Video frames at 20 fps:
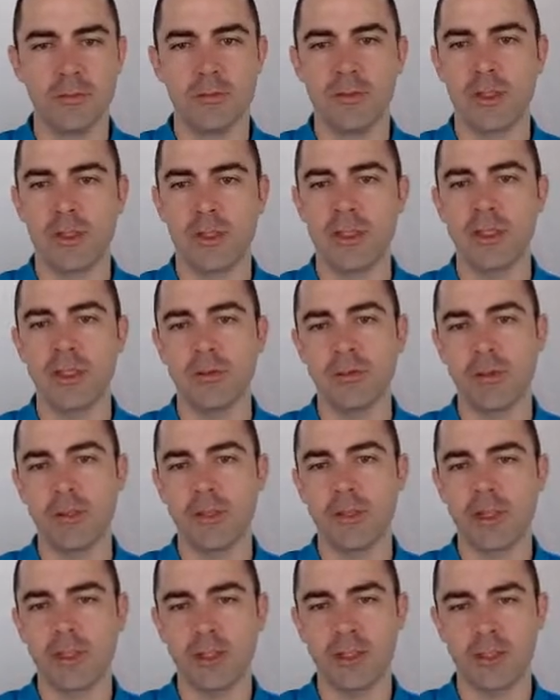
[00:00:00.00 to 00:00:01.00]
And that's
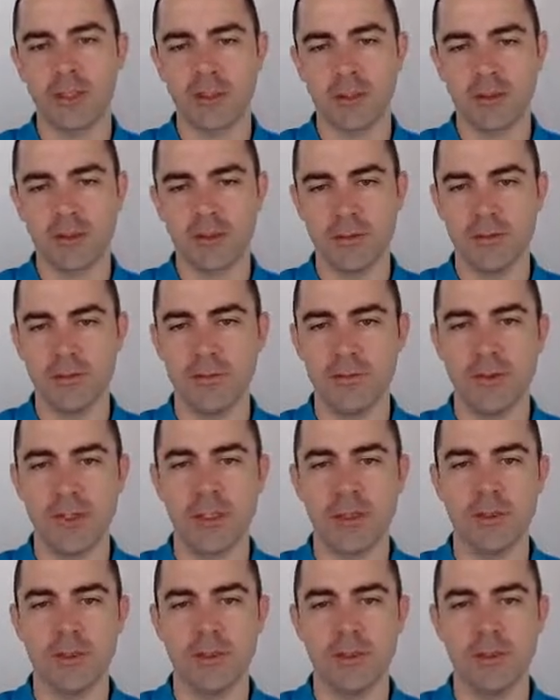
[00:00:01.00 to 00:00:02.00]
basically it.
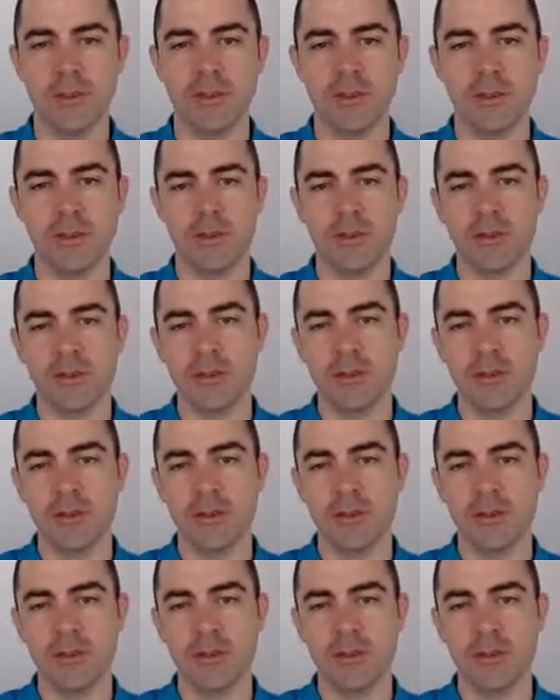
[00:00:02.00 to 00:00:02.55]
That's the